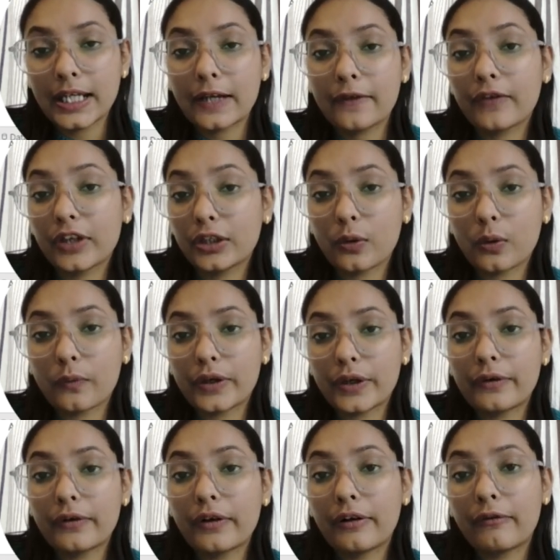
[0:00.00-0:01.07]
with
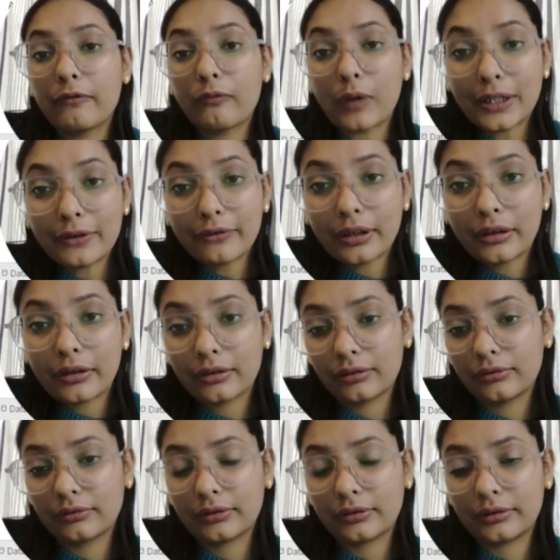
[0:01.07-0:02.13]
over
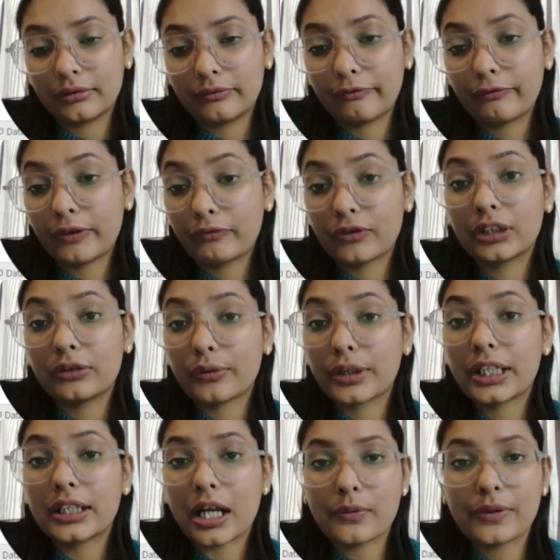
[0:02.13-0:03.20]

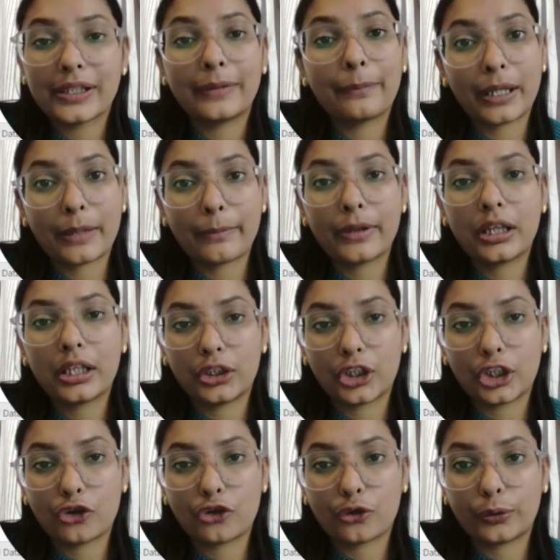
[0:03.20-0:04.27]
153,000 people in
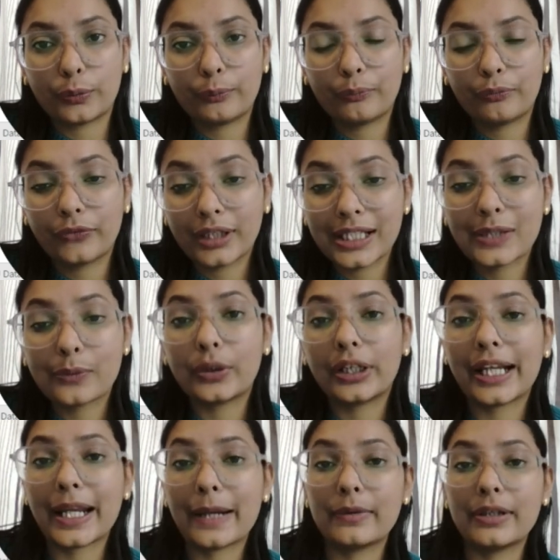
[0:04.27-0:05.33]
each group. This
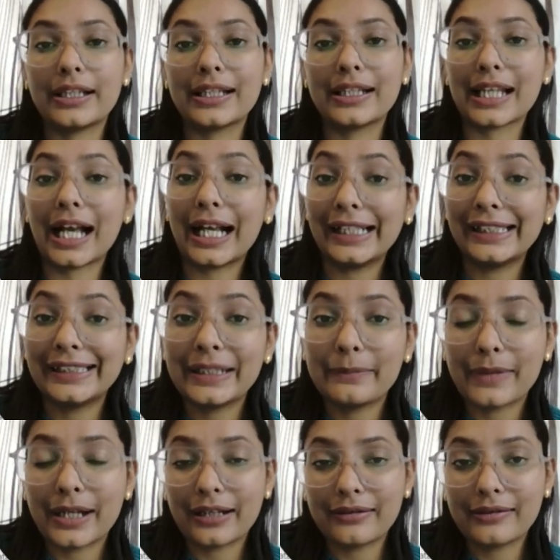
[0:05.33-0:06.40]
variable is highly
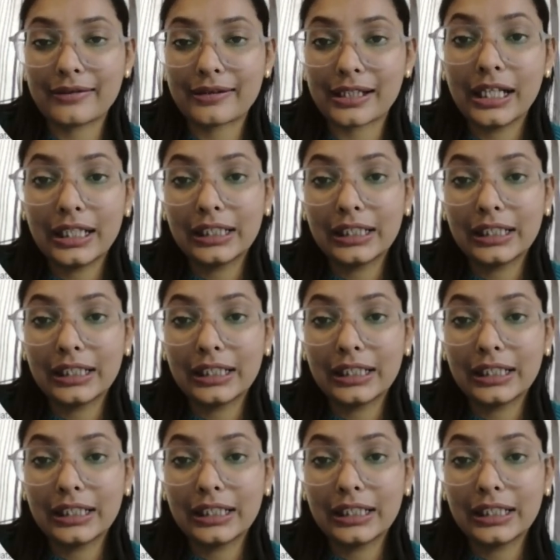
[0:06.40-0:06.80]
balanced.